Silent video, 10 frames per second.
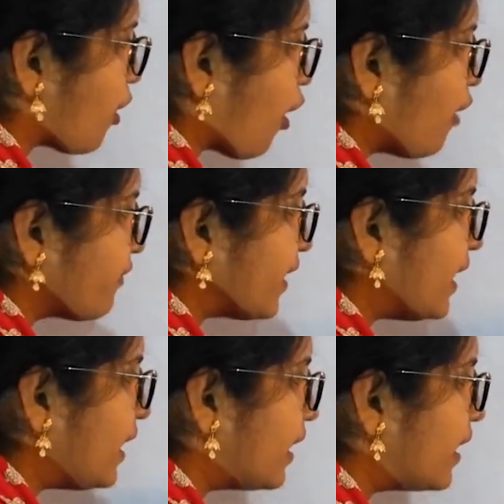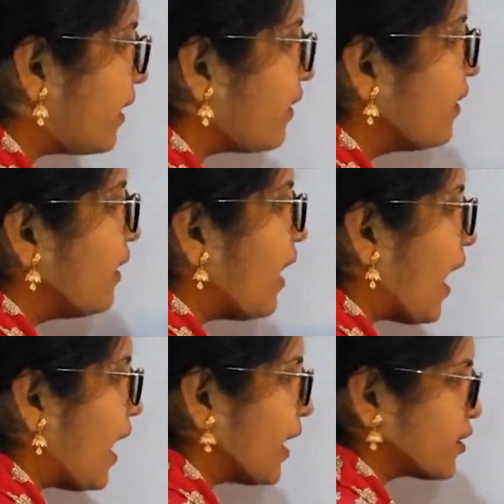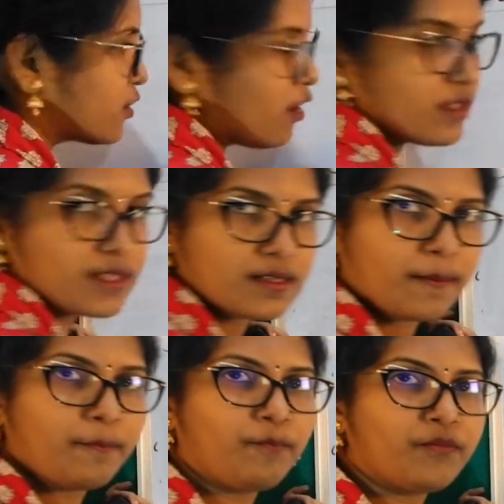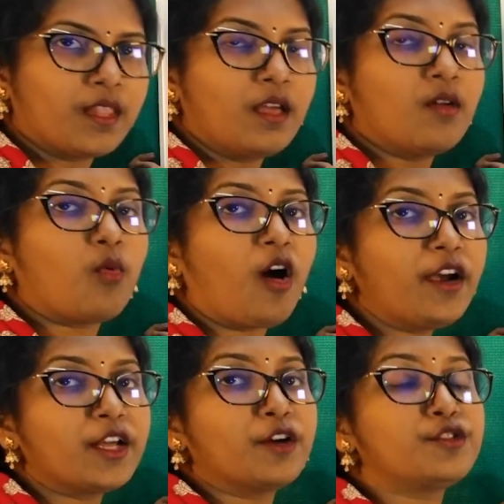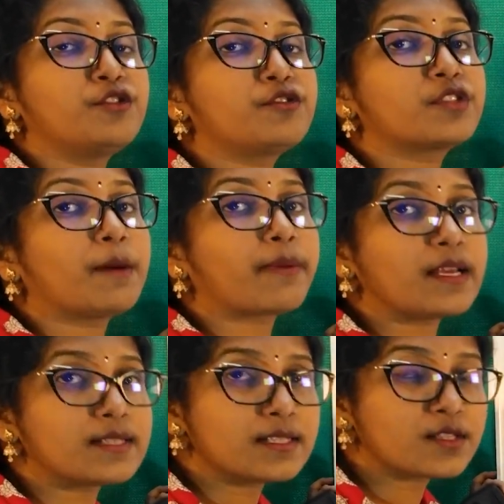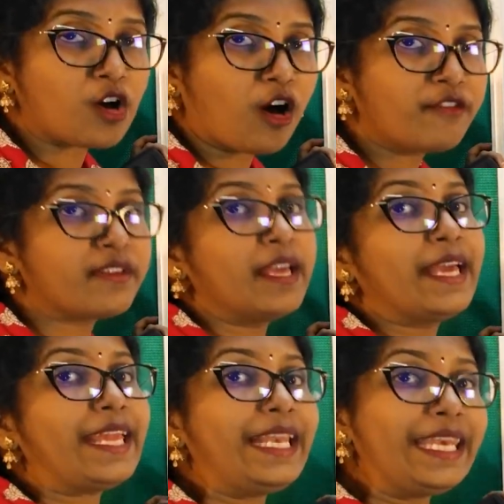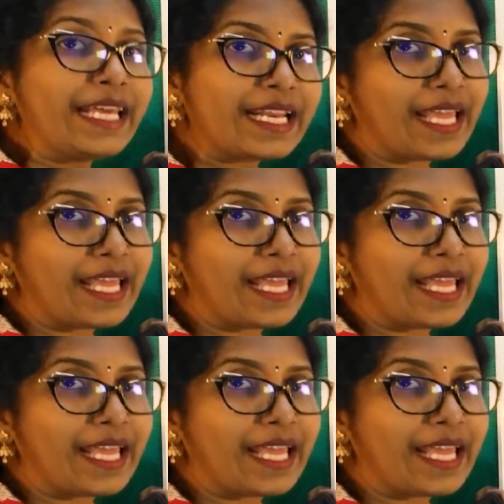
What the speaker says: of inner electrons. What? Due to the presence of inner